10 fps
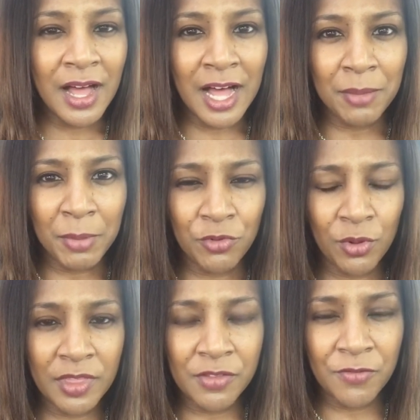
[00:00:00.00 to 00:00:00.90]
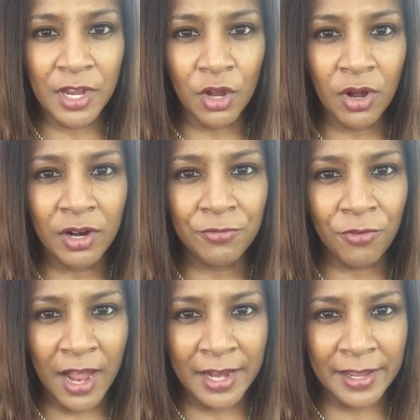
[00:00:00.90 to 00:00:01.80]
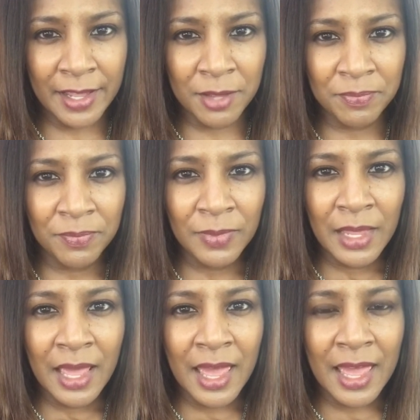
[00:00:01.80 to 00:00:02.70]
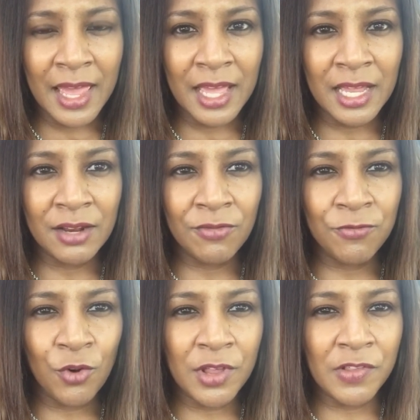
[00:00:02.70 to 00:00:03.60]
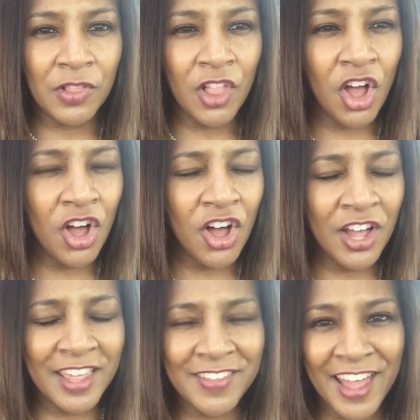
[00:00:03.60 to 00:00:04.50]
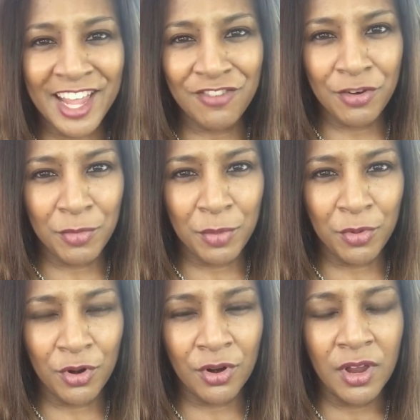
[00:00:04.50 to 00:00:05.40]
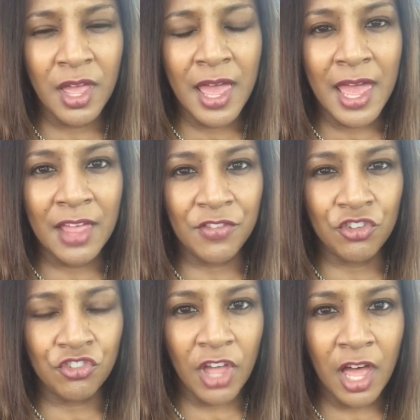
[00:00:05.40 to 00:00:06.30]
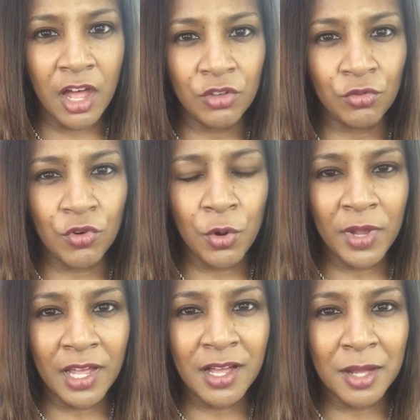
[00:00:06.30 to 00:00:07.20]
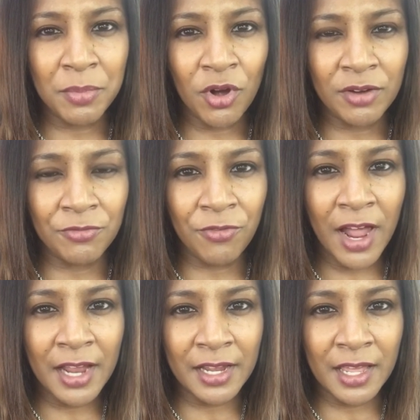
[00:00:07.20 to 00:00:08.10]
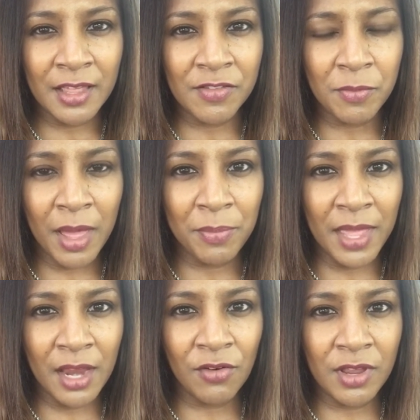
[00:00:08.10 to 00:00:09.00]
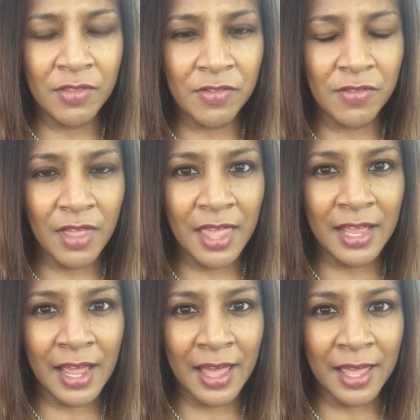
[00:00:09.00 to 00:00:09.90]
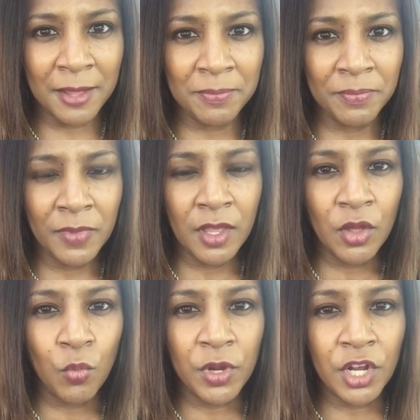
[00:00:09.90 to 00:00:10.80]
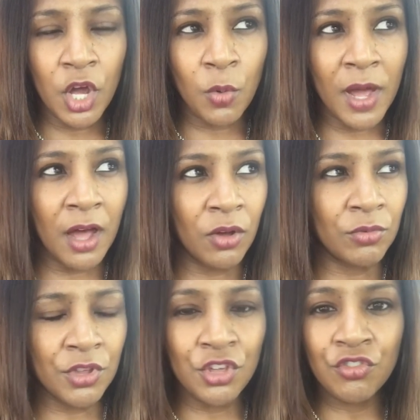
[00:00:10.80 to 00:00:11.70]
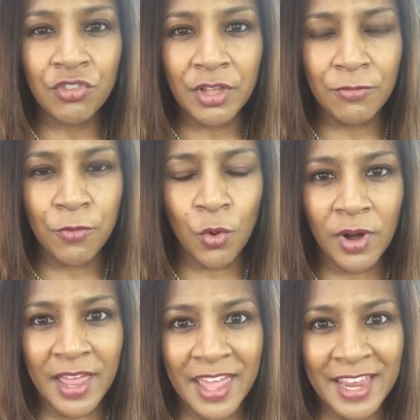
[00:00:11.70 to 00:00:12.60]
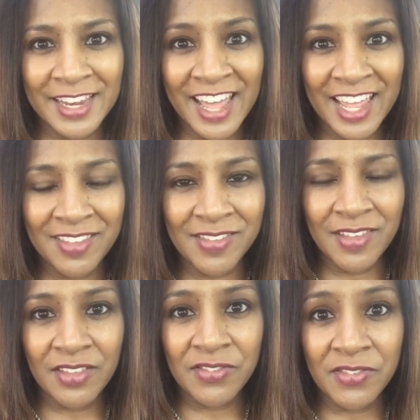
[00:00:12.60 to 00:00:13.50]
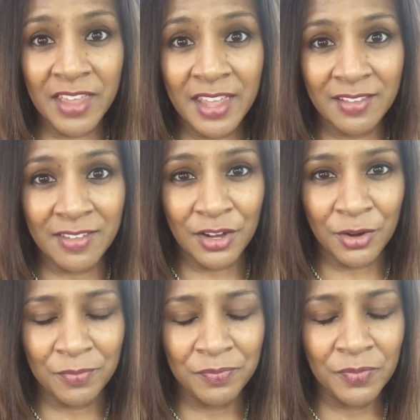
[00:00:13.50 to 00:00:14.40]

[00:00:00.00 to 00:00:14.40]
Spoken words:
I'm doing this video on a Friday, and for as long as I can remember as a child growing up on Fridays, my parents and I would go out usually for a nice steak dinner.